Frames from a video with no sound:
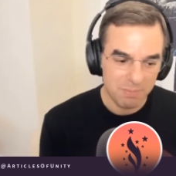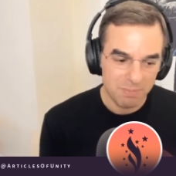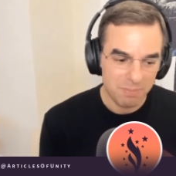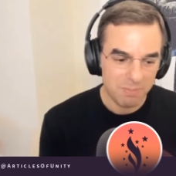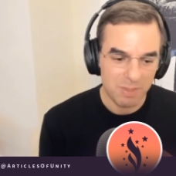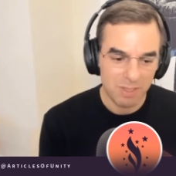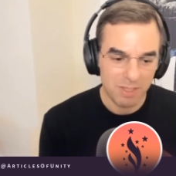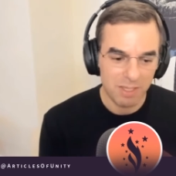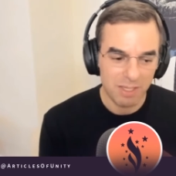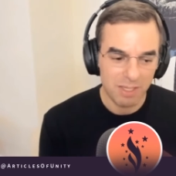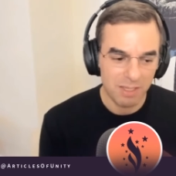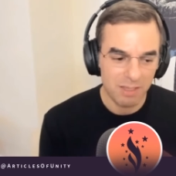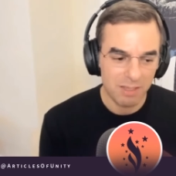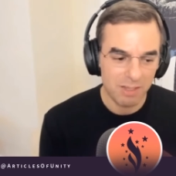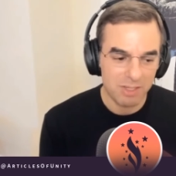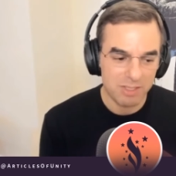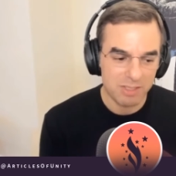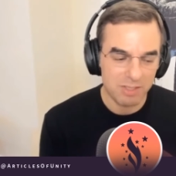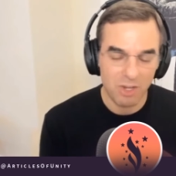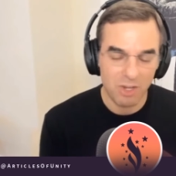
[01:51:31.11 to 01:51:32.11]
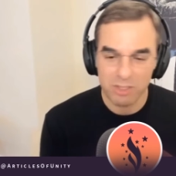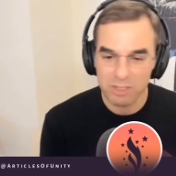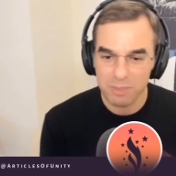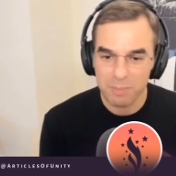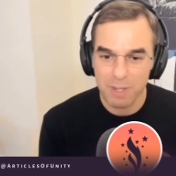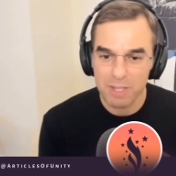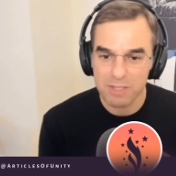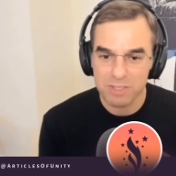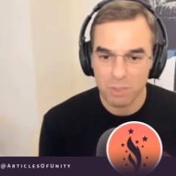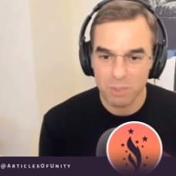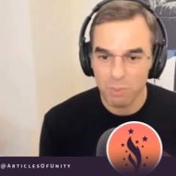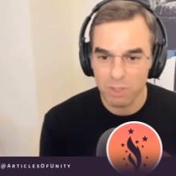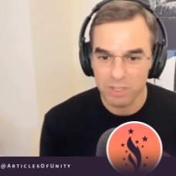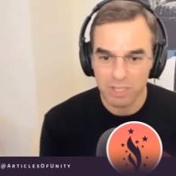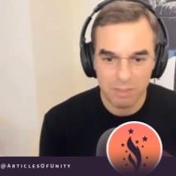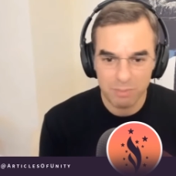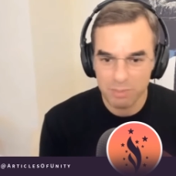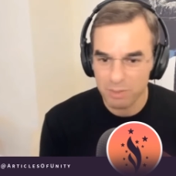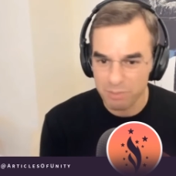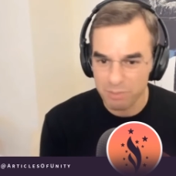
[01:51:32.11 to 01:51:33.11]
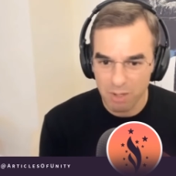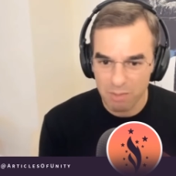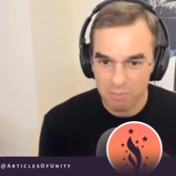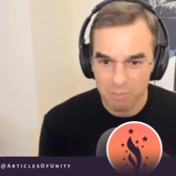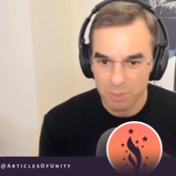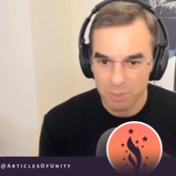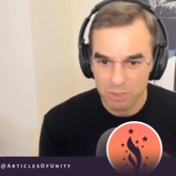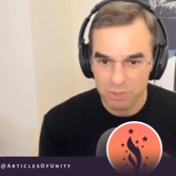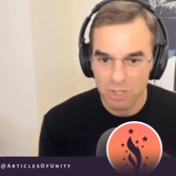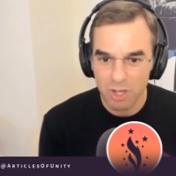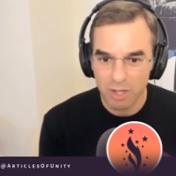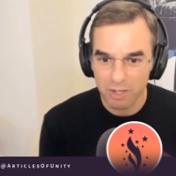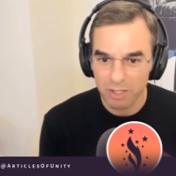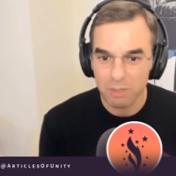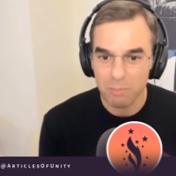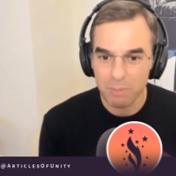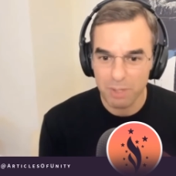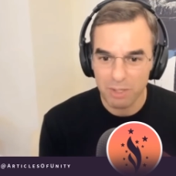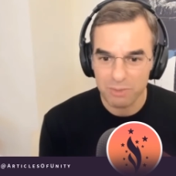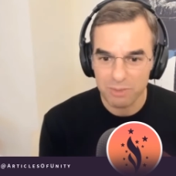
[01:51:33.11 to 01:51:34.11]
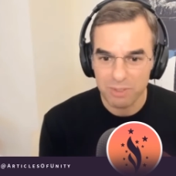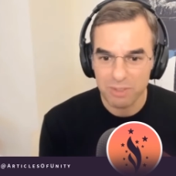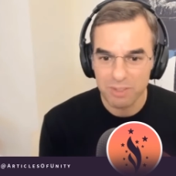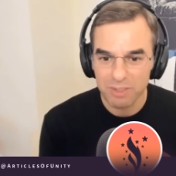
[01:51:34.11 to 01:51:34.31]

because it all depends on what level of government you're talking about.